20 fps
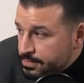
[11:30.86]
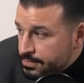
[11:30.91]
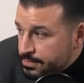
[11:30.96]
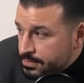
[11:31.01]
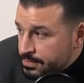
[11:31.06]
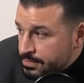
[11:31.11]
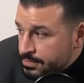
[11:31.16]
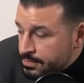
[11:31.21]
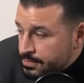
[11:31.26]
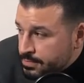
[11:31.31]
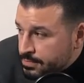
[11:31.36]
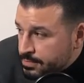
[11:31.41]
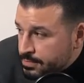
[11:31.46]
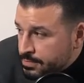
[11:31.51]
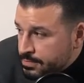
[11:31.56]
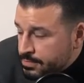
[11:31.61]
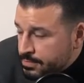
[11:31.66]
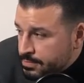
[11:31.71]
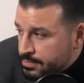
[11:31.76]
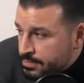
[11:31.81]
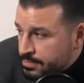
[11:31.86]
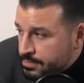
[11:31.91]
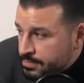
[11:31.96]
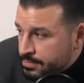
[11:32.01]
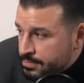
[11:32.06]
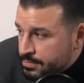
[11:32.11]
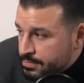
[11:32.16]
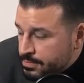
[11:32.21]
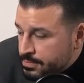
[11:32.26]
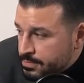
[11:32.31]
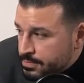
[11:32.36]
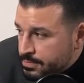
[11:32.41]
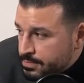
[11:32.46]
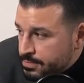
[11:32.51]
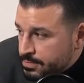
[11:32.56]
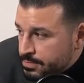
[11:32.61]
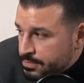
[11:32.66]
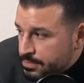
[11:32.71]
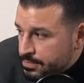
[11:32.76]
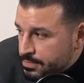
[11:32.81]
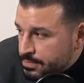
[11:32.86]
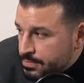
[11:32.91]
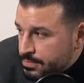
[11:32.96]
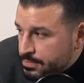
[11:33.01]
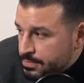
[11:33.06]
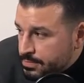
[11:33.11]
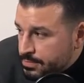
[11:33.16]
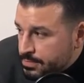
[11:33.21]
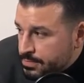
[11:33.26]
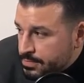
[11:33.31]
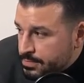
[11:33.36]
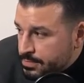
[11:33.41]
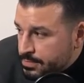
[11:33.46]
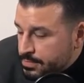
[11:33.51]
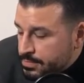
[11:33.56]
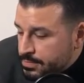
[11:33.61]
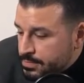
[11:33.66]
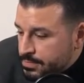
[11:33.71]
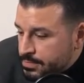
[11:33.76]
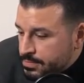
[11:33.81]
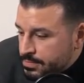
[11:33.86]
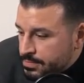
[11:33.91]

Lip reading: (silent)